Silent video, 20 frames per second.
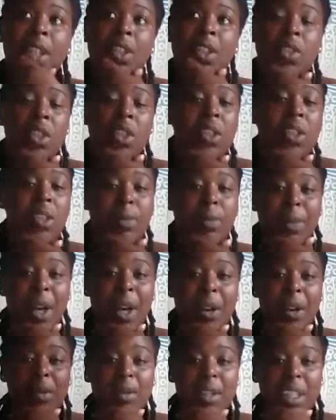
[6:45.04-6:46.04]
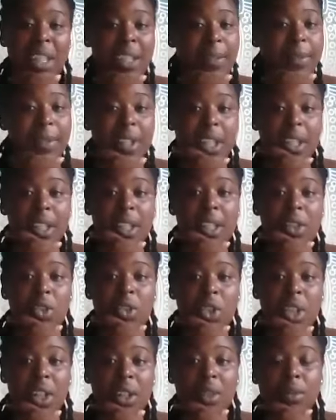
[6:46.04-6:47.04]
just about giving in
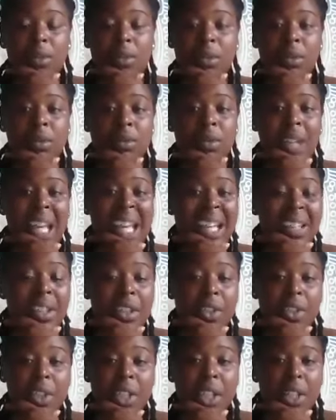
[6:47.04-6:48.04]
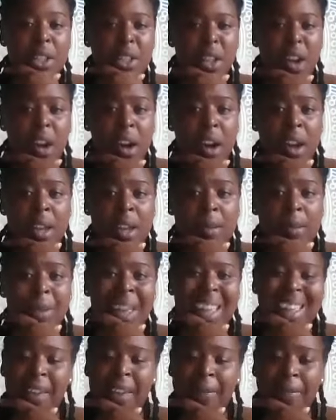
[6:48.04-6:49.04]
general, energy, time,
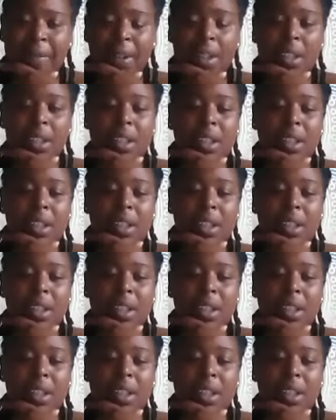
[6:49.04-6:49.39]
effort.